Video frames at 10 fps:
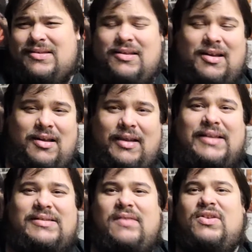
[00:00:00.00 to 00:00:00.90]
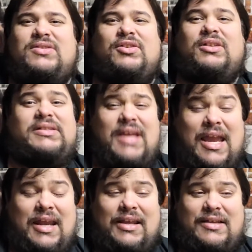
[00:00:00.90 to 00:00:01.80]
in the late seventies, early
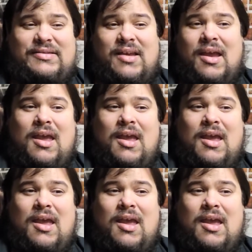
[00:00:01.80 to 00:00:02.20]
eighties.